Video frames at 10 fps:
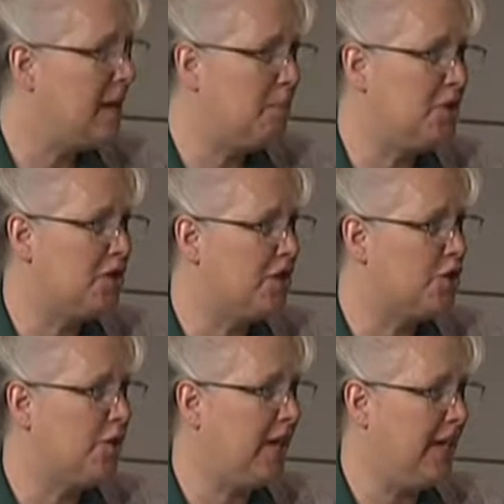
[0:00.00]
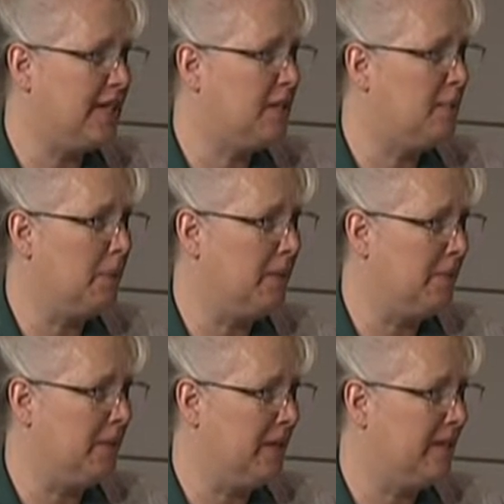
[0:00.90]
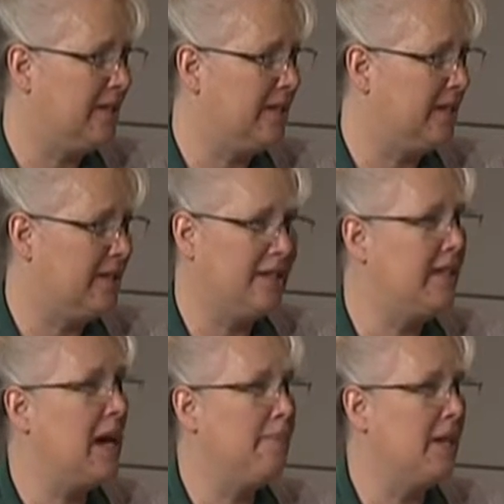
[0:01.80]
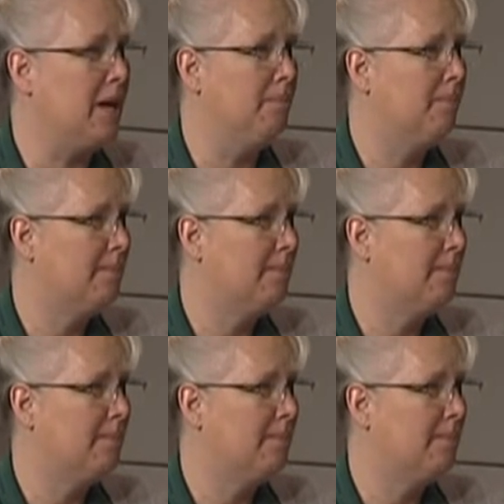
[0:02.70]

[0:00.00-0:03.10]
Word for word: damage the trees to be able to be, to, to tap them.